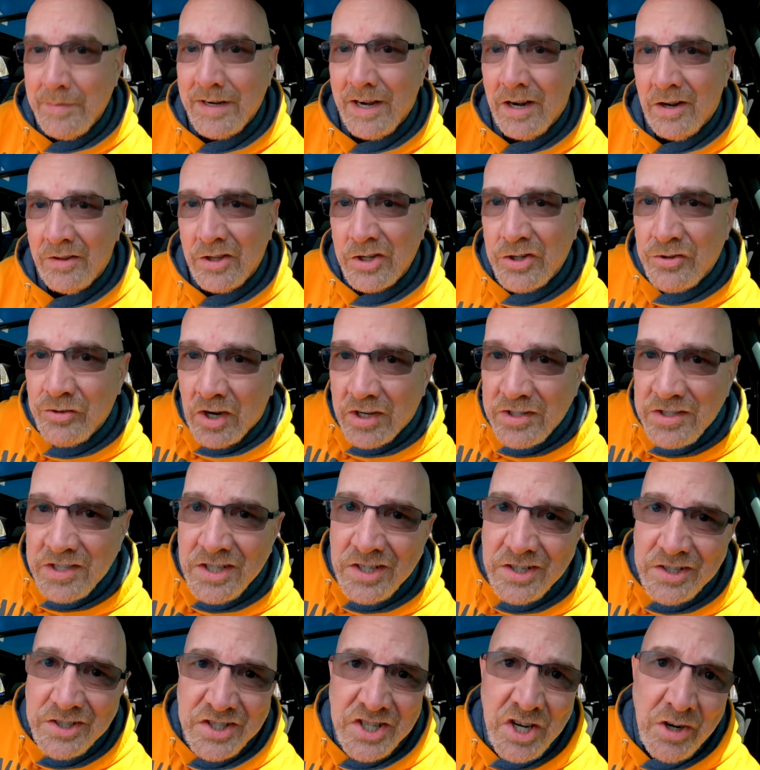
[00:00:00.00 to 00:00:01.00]
to get out the
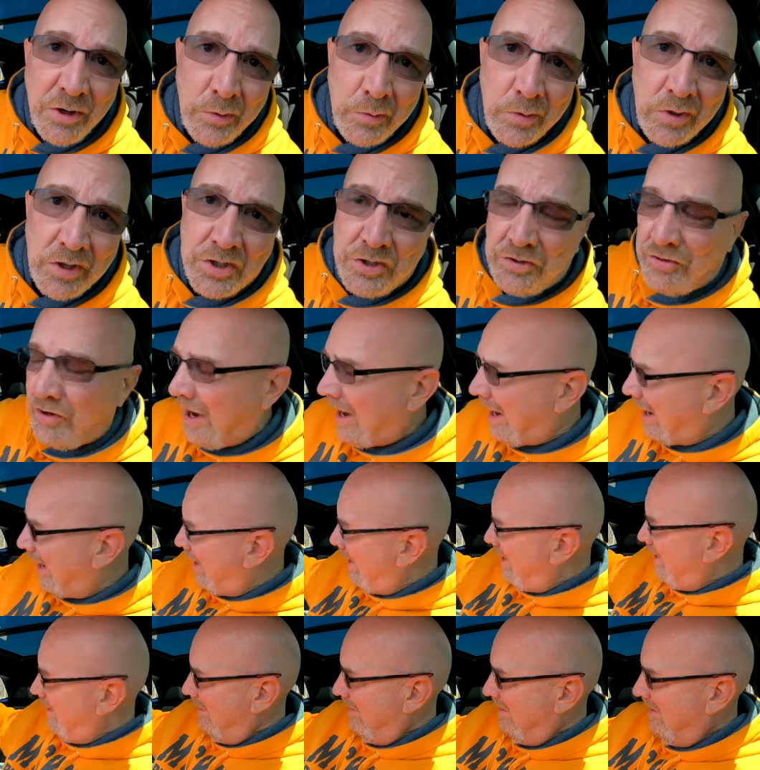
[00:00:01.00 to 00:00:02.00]
trusty steering wheel
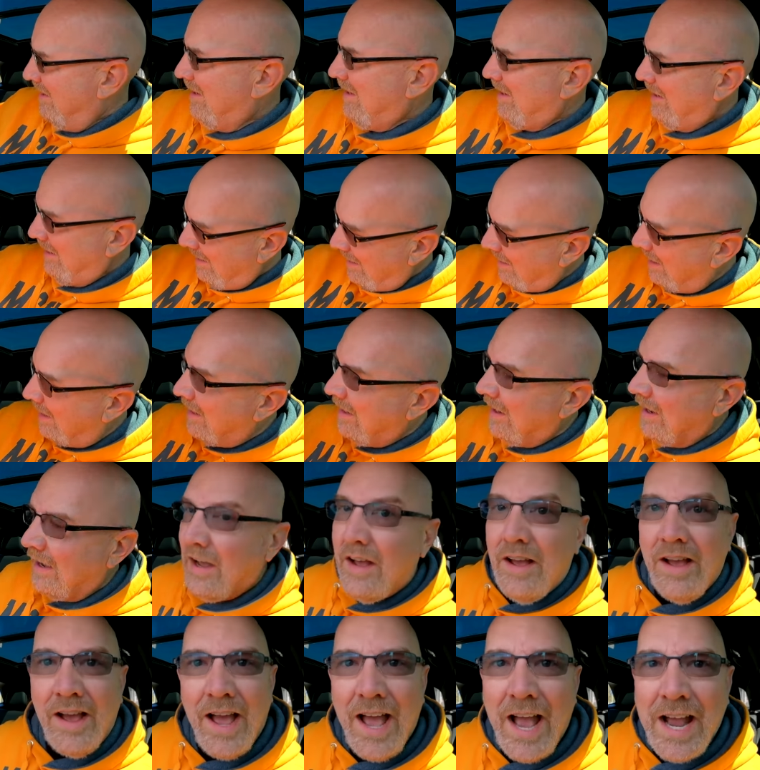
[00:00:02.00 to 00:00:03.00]
tray
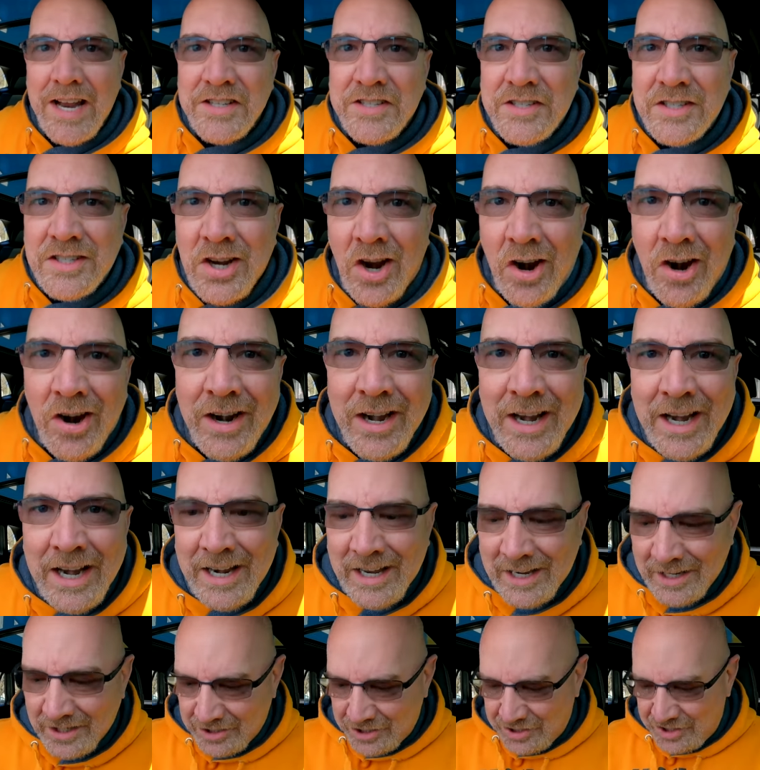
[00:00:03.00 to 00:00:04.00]
and start
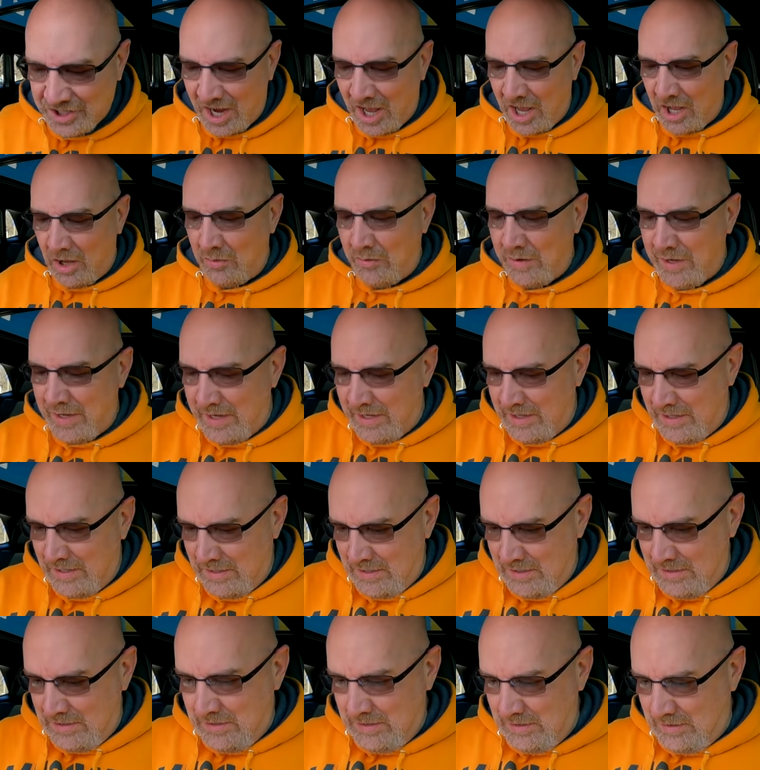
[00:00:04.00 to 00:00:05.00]
eating, shall we?
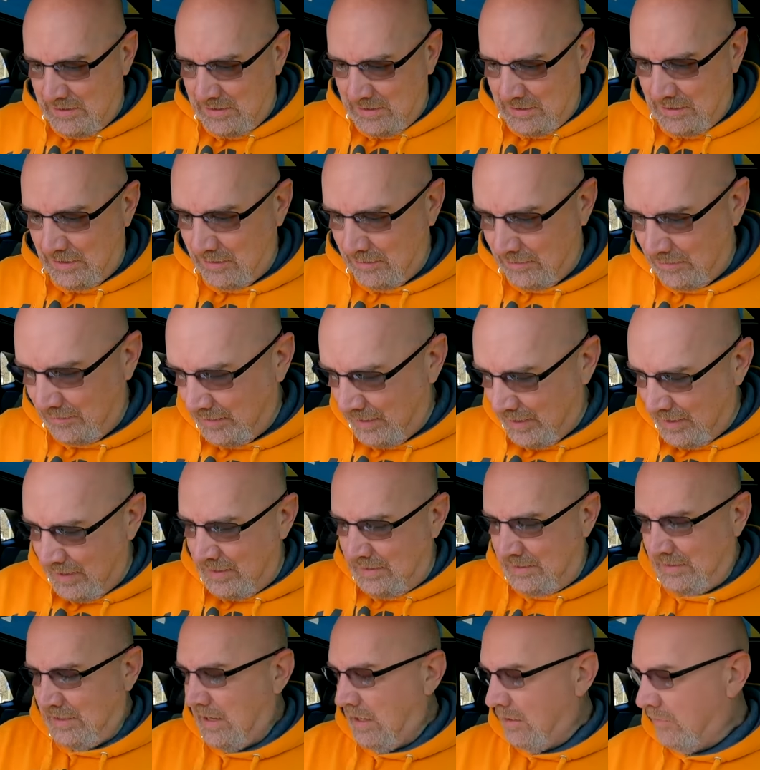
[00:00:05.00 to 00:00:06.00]
All right,
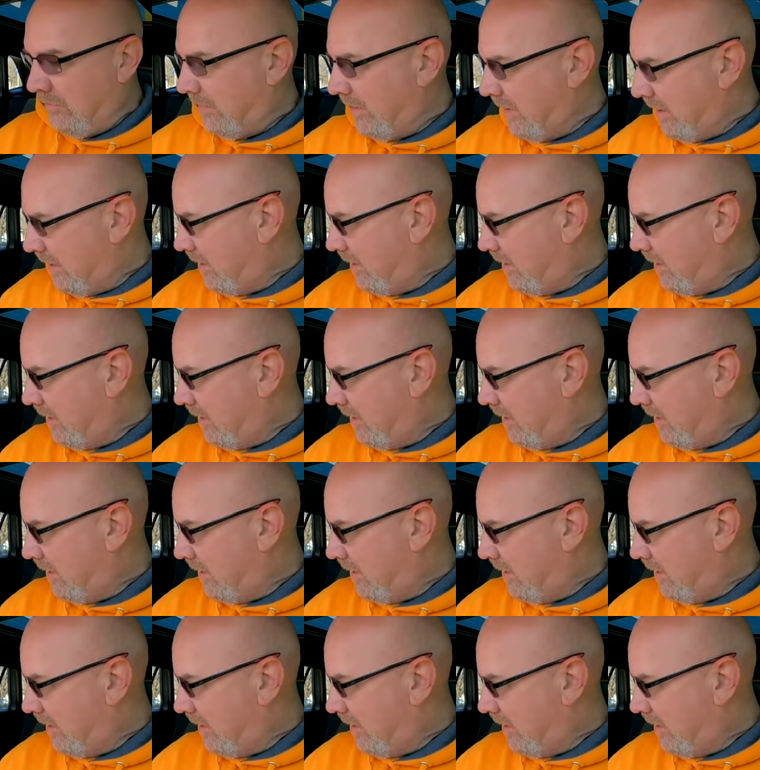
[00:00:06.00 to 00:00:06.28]
there we